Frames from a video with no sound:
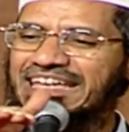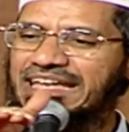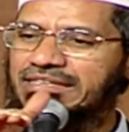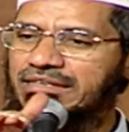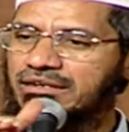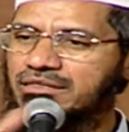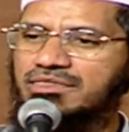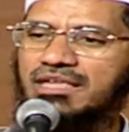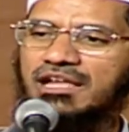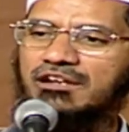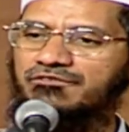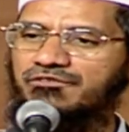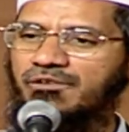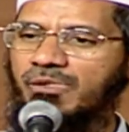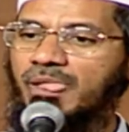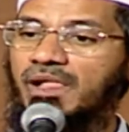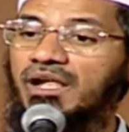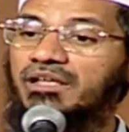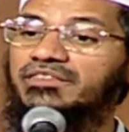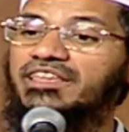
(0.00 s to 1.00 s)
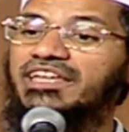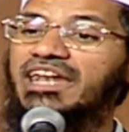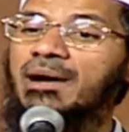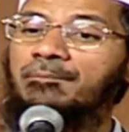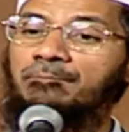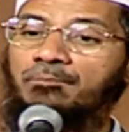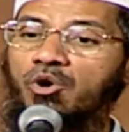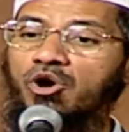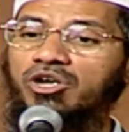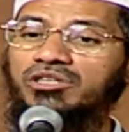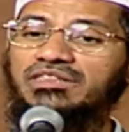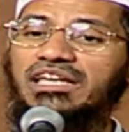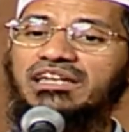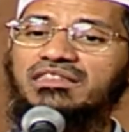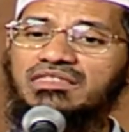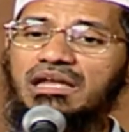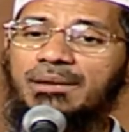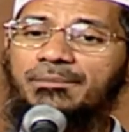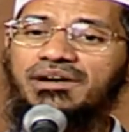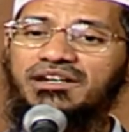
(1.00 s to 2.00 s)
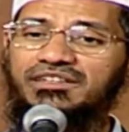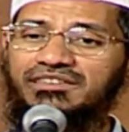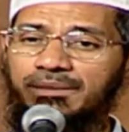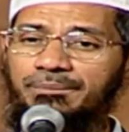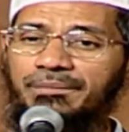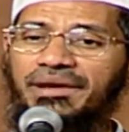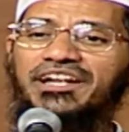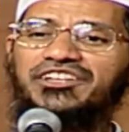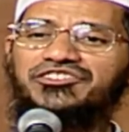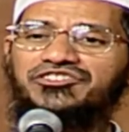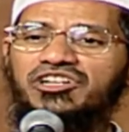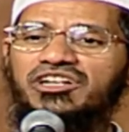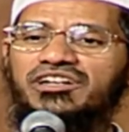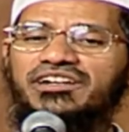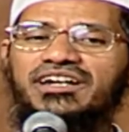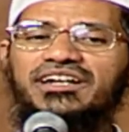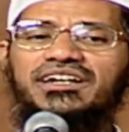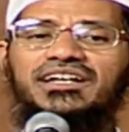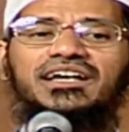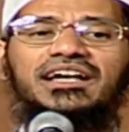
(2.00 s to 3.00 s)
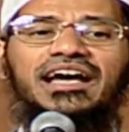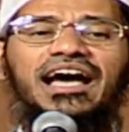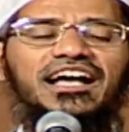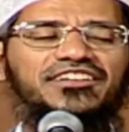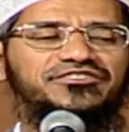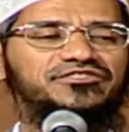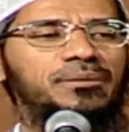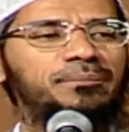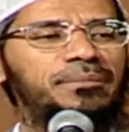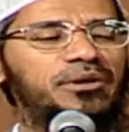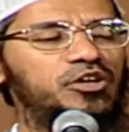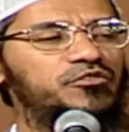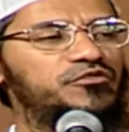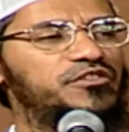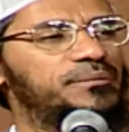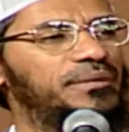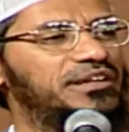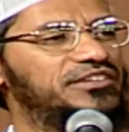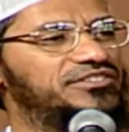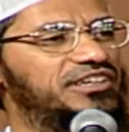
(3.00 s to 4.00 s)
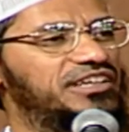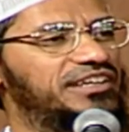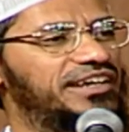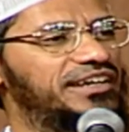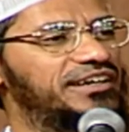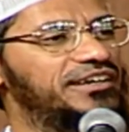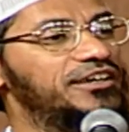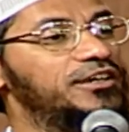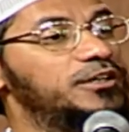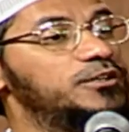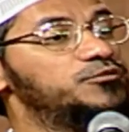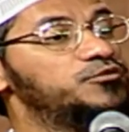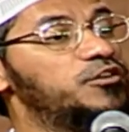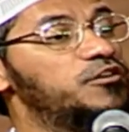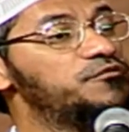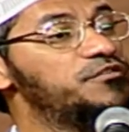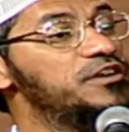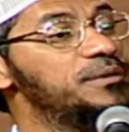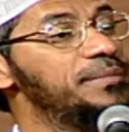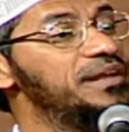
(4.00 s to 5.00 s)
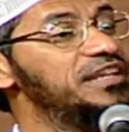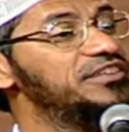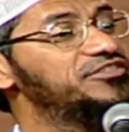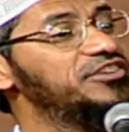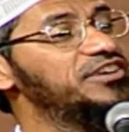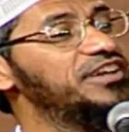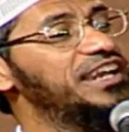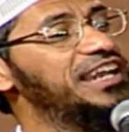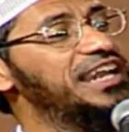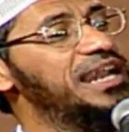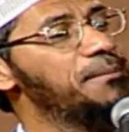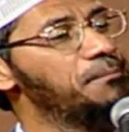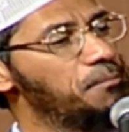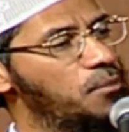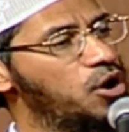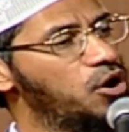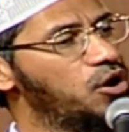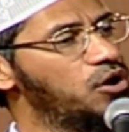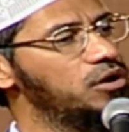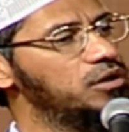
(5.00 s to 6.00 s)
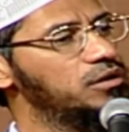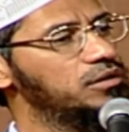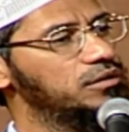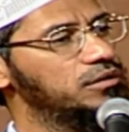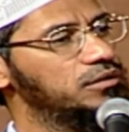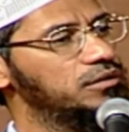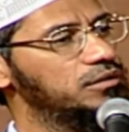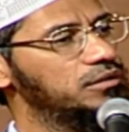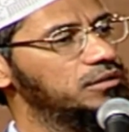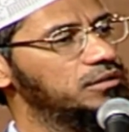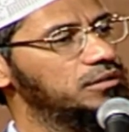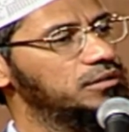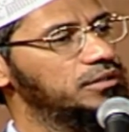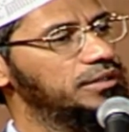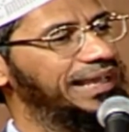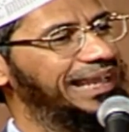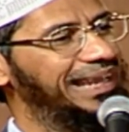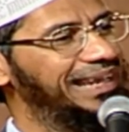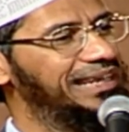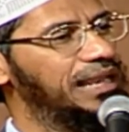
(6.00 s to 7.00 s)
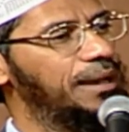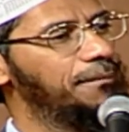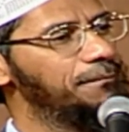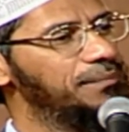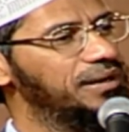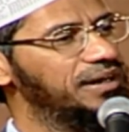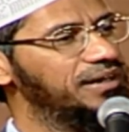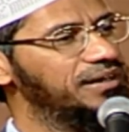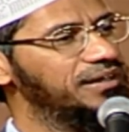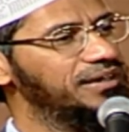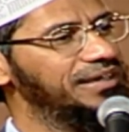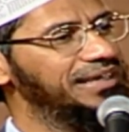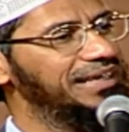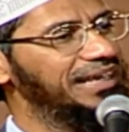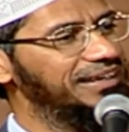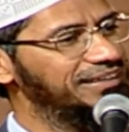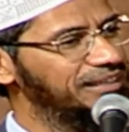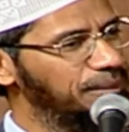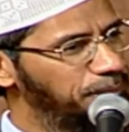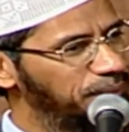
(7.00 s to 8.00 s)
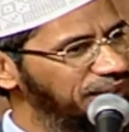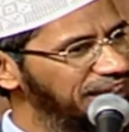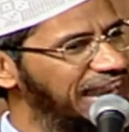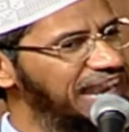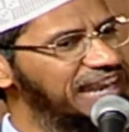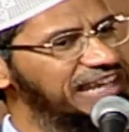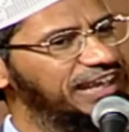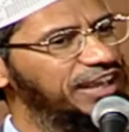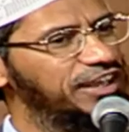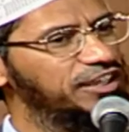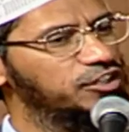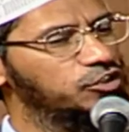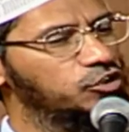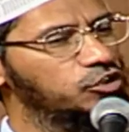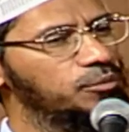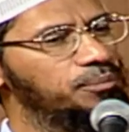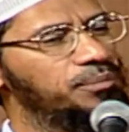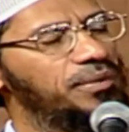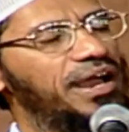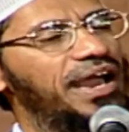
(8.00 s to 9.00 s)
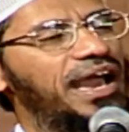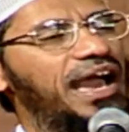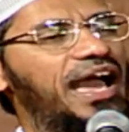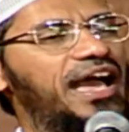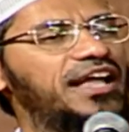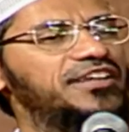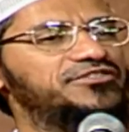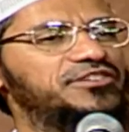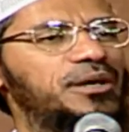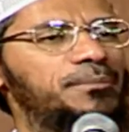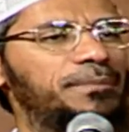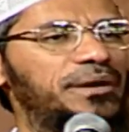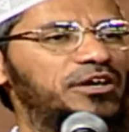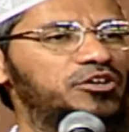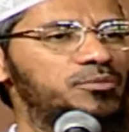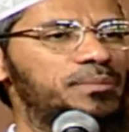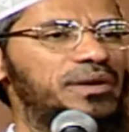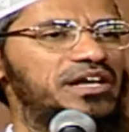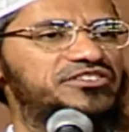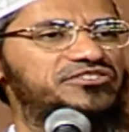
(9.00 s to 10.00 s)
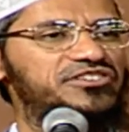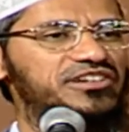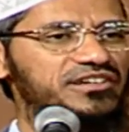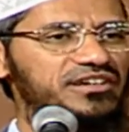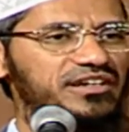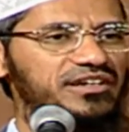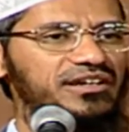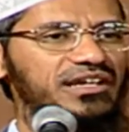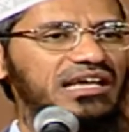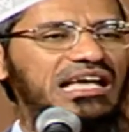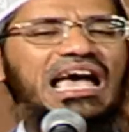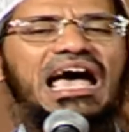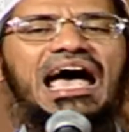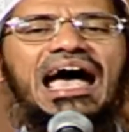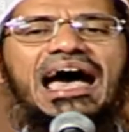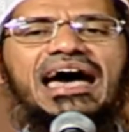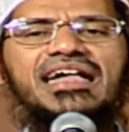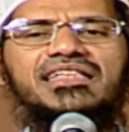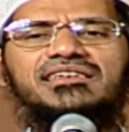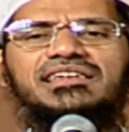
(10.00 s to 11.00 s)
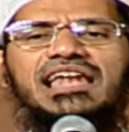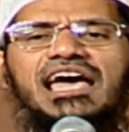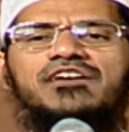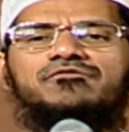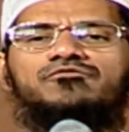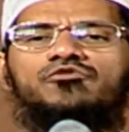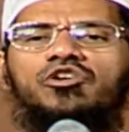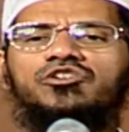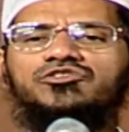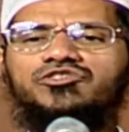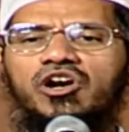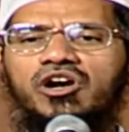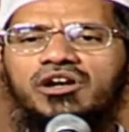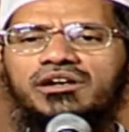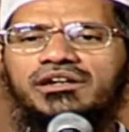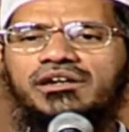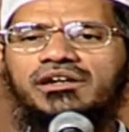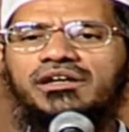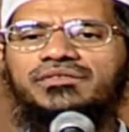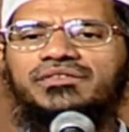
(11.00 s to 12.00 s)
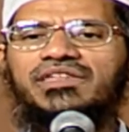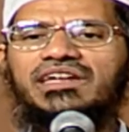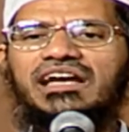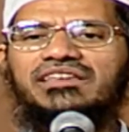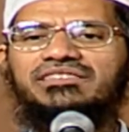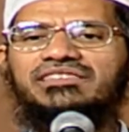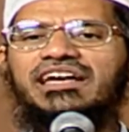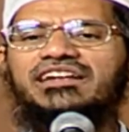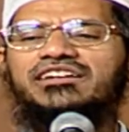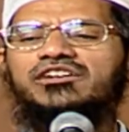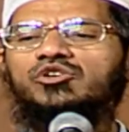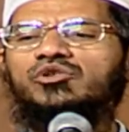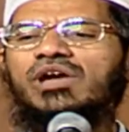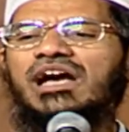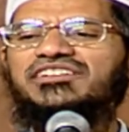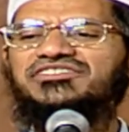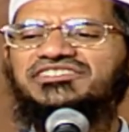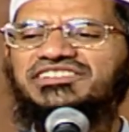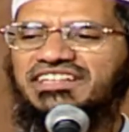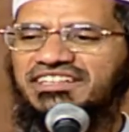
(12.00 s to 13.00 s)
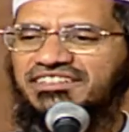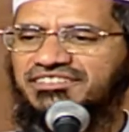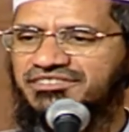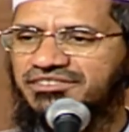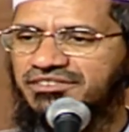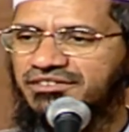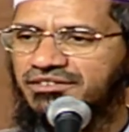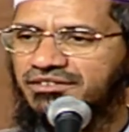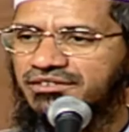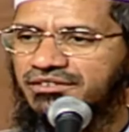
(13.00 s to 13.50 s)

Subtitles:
age itself, there are more deaths among the male children as compared to female children. So female children are more in number in the pediatric age group as compared to male children. As life goes on, there are deaths due to accidents,